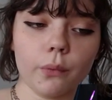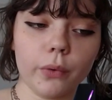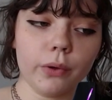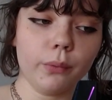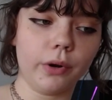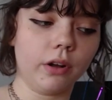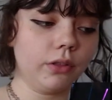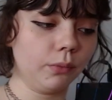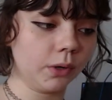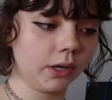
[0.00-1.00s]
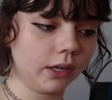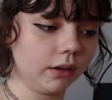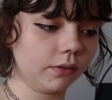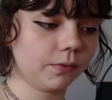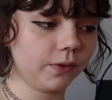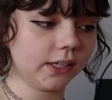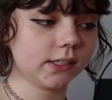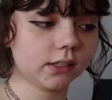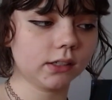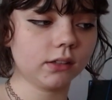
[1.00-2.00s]
we went on the one
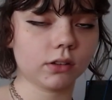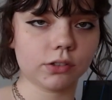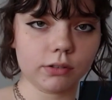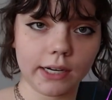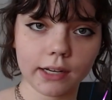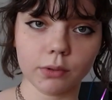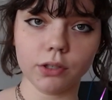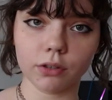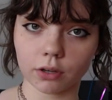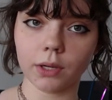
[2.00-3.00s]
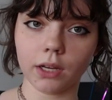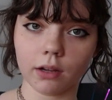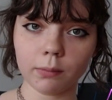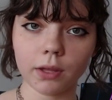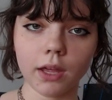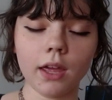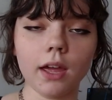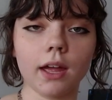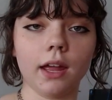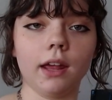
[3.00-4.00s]
facing the track when you were going up,
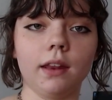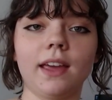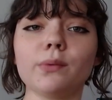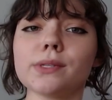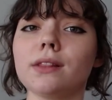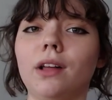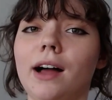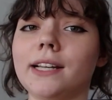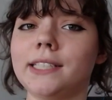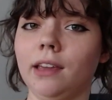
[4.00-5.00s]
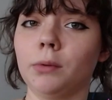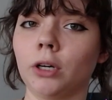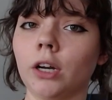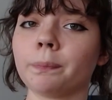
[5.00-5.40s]
and that was a lot tamer